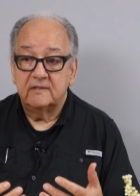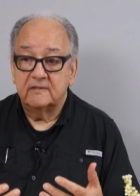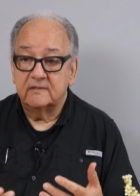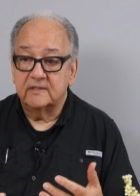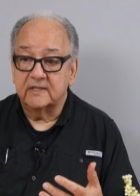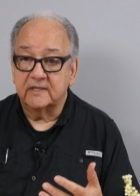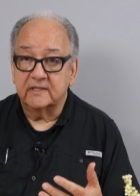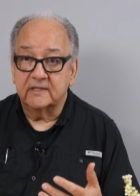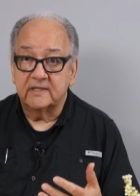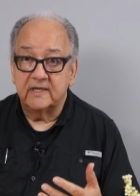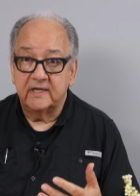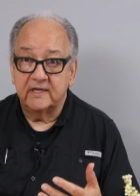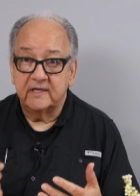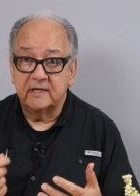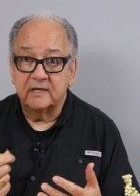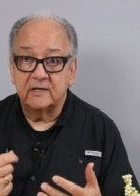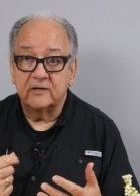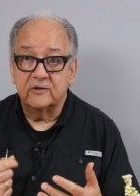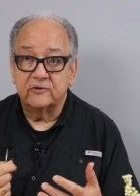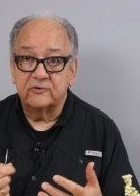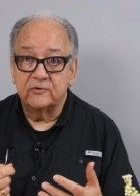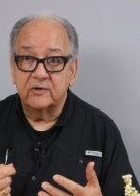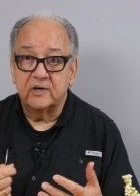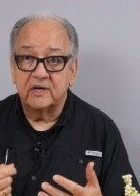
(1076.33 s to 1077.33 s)
like taking
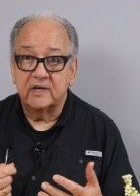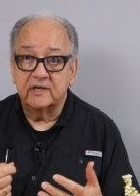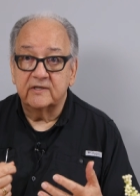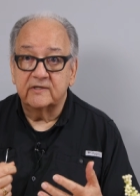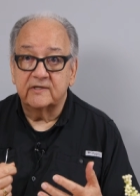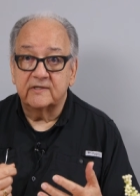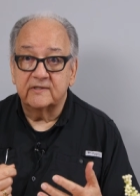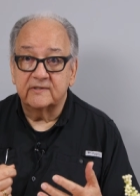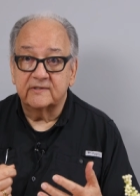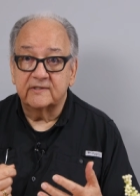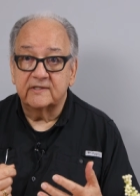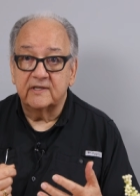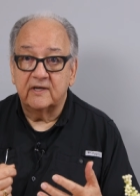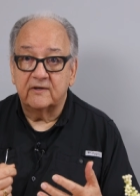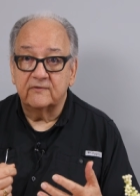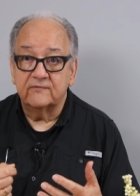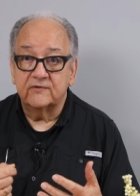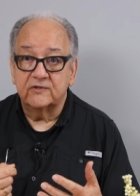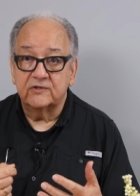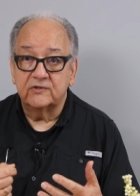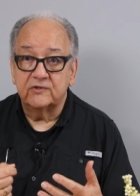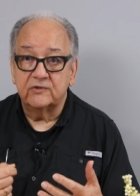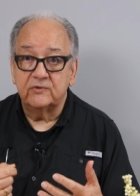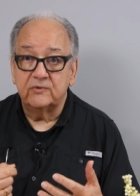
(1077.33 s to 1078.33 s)
a drug to
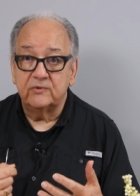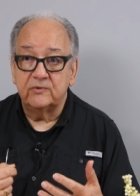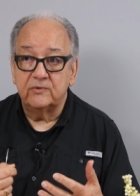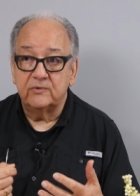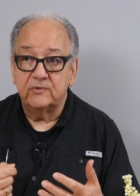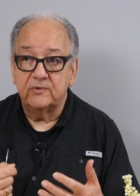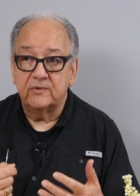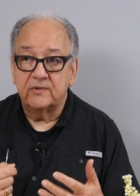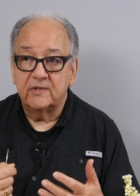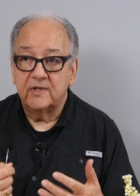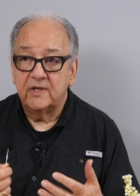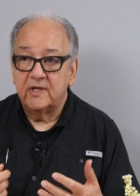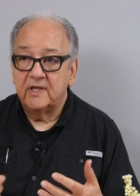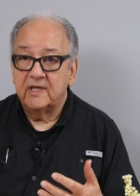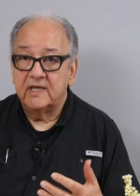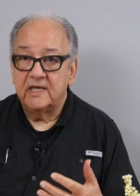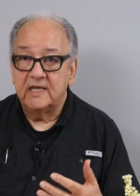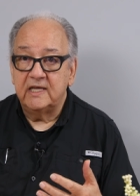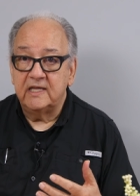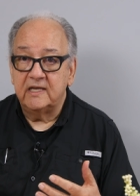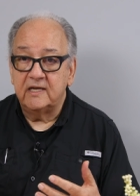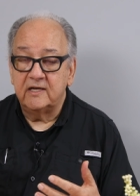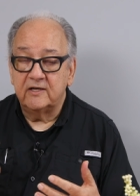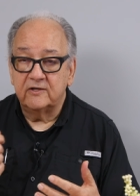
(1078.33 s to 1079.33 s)
self-soothe,
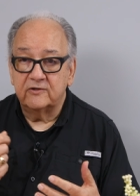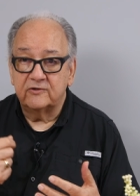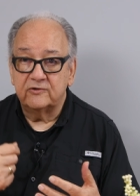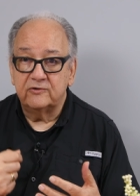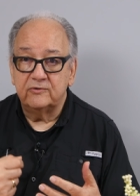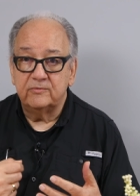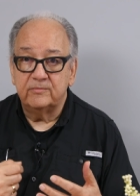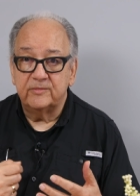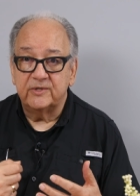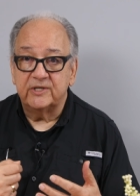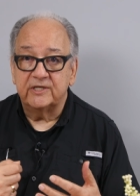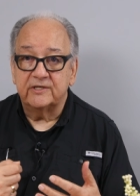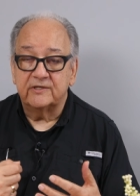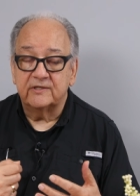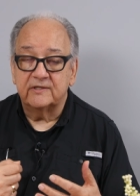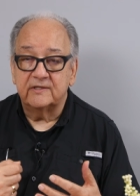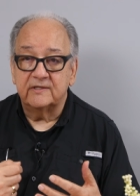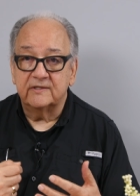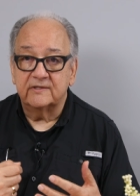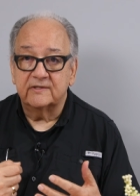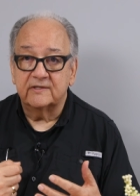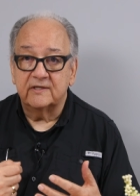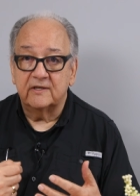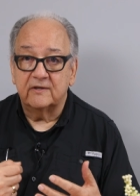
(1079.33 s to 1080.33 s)
eating too much
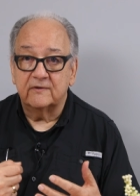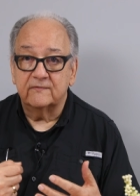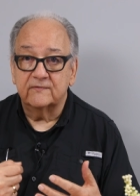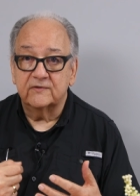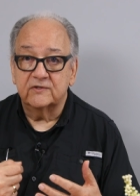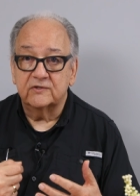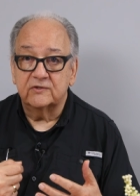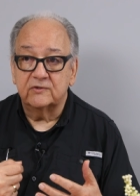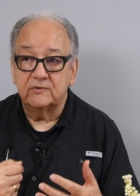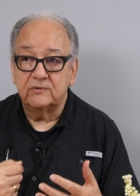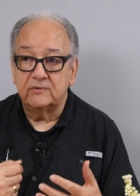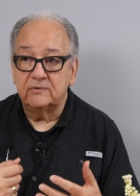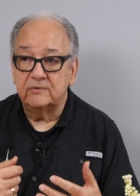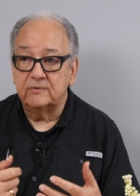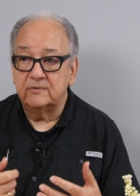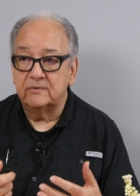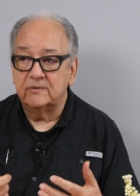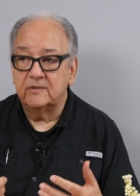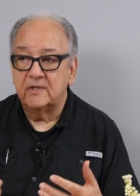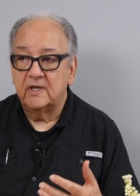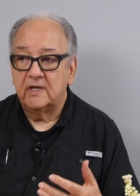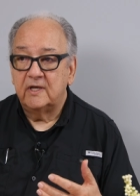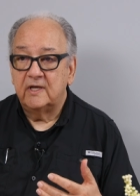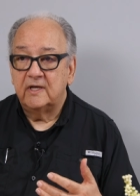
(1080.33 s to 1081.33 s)
to
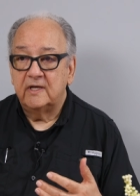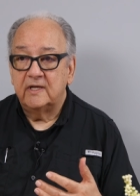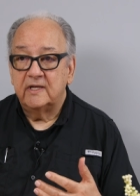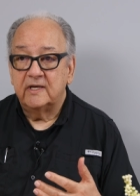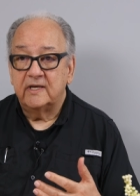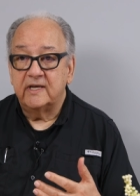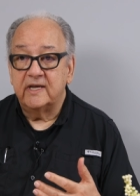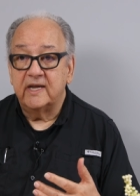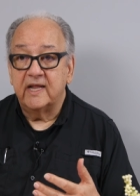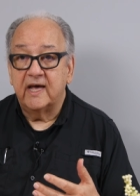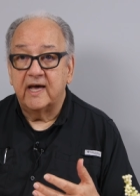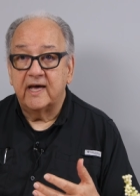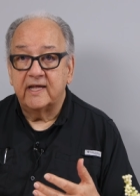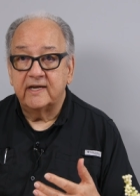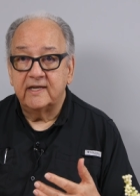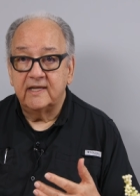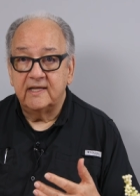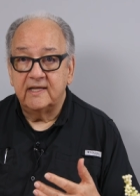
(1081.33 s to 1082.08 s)
self-soothe, not